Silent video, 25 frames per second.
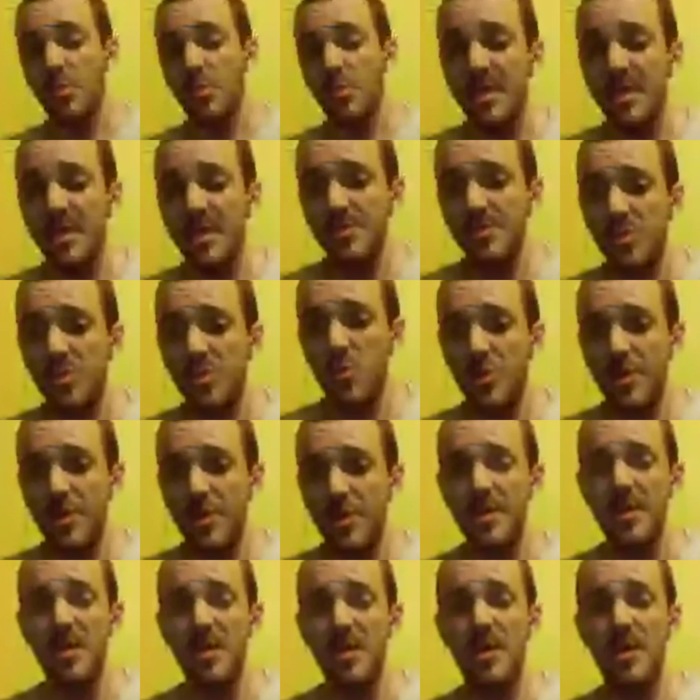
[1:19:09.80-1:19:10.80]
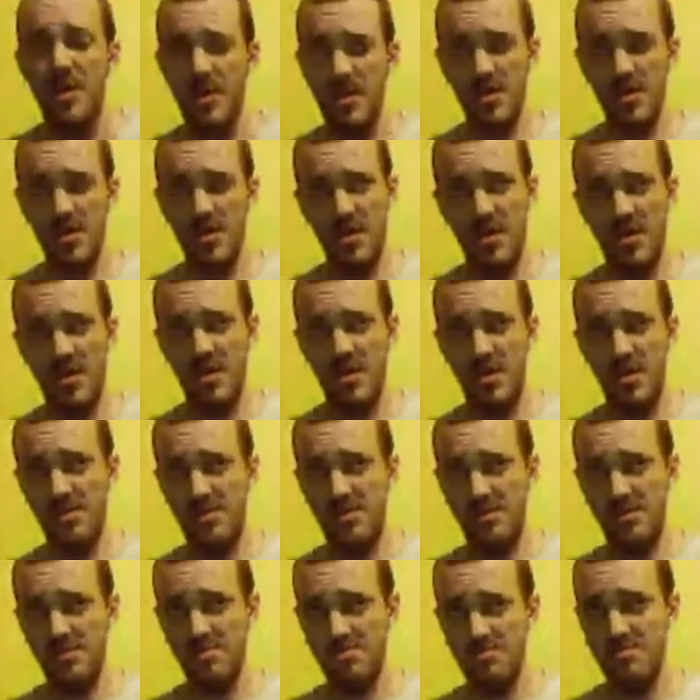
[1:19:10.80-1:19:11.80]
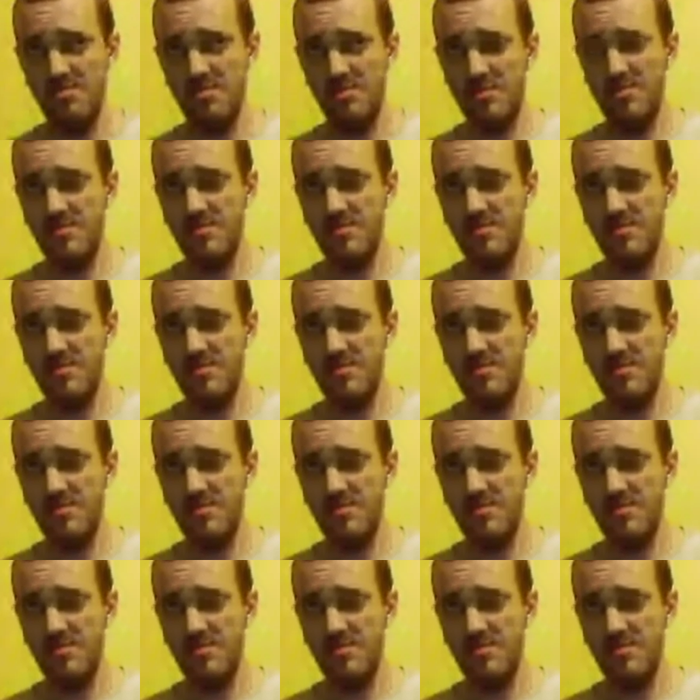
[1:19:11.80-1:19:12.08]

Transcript: territory, and